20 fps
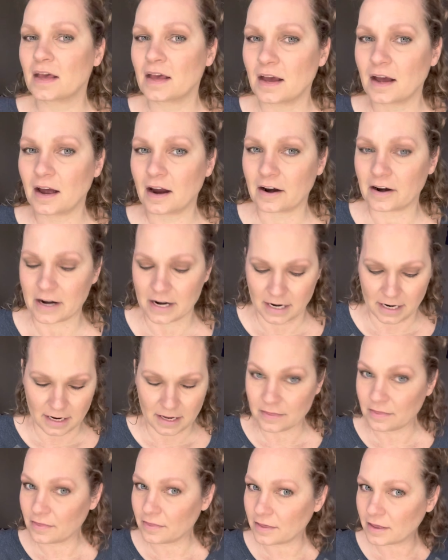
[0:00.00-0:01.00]
All right,
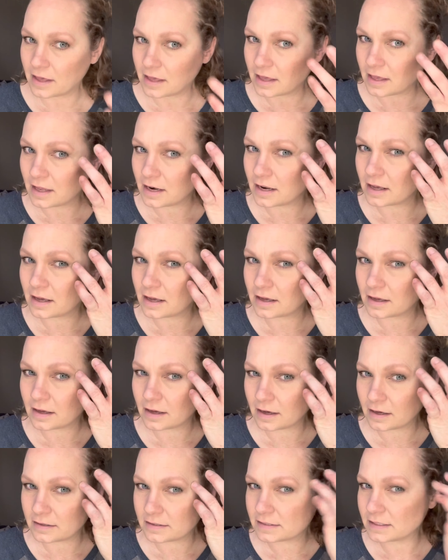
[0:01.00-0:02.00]
and then
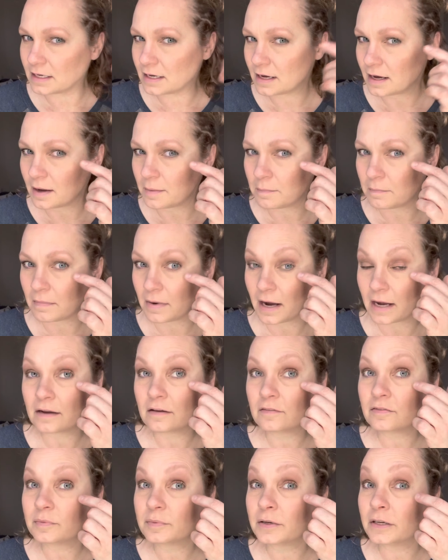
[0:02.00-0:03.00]
you see I might
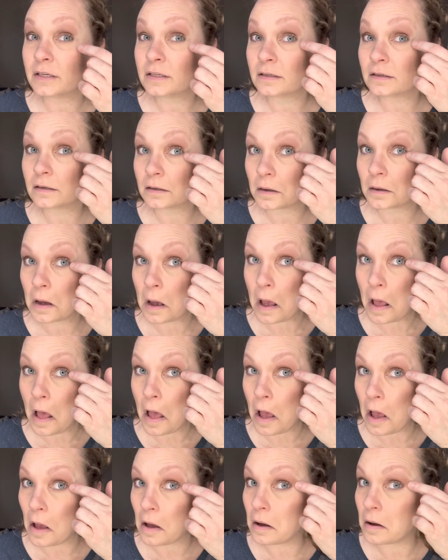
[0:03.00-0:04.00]
have put
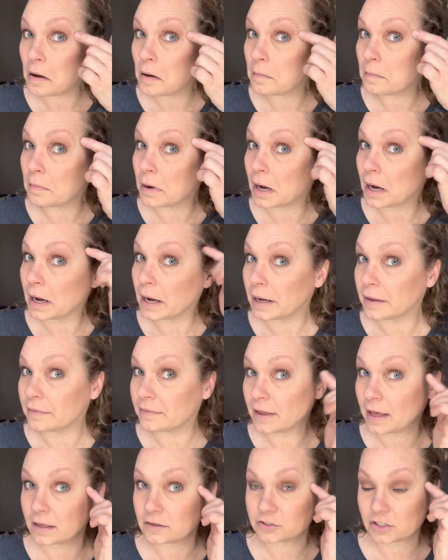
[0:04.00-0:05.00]

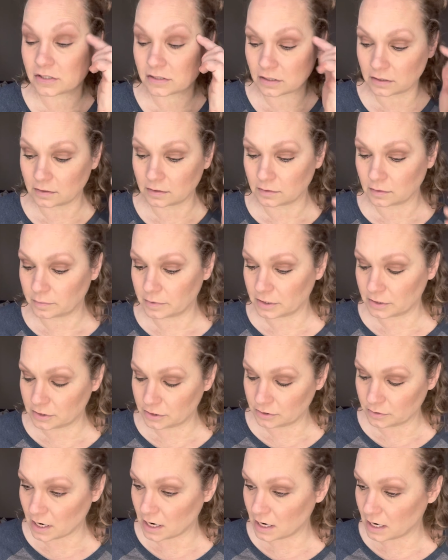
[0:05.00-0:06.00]
that just a little bit
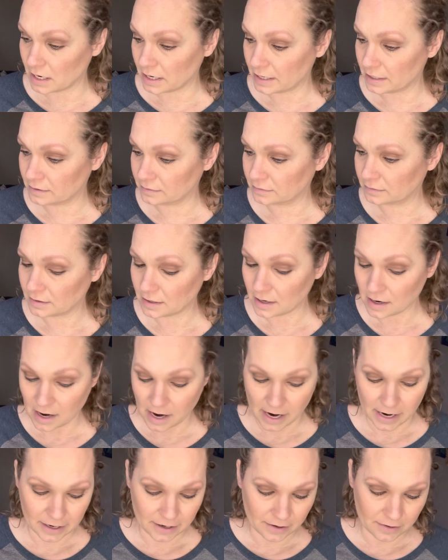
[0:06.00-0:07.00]
too high,
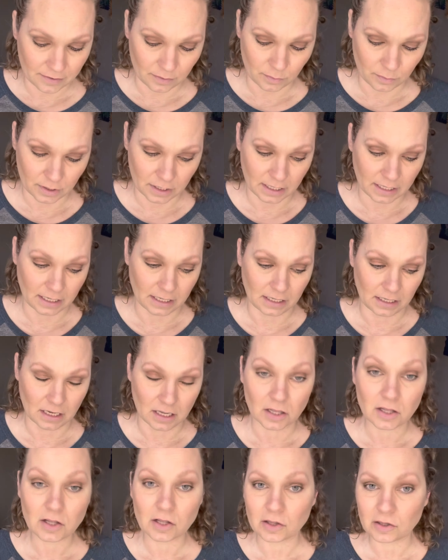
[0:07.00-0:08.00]
higher than what I
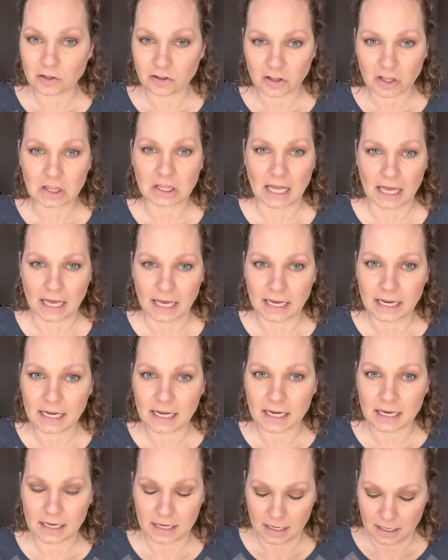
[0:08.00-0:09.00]

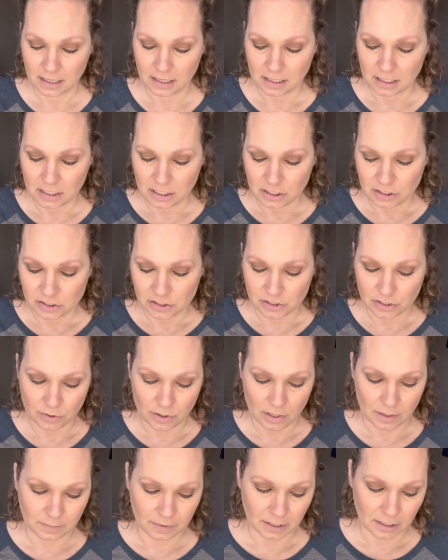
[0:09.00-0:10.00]
like. So
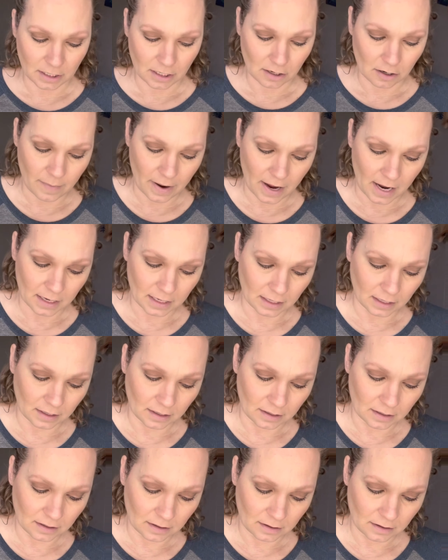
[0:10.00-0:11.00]
I'm gonna go back
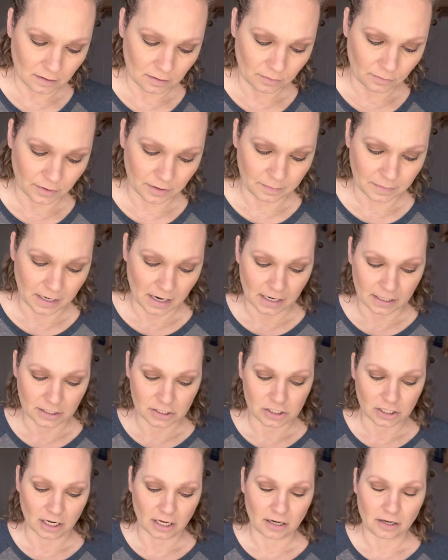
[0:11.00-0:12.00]
in with my
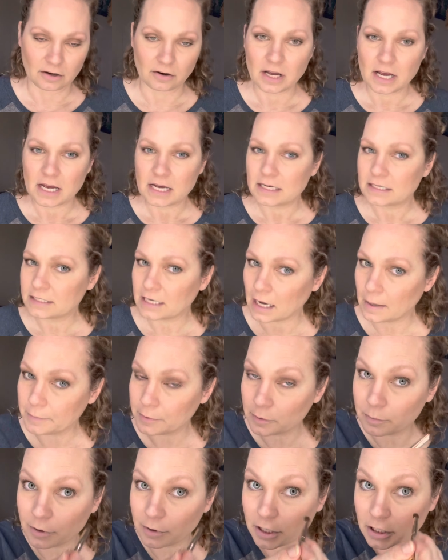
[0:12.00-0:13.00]
eyeshadow. Tap
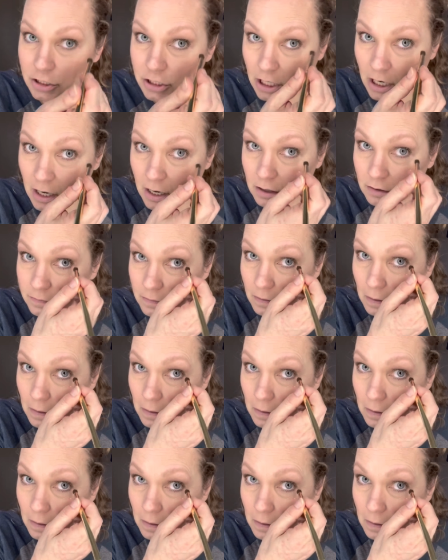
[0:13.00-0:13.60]
your brush off.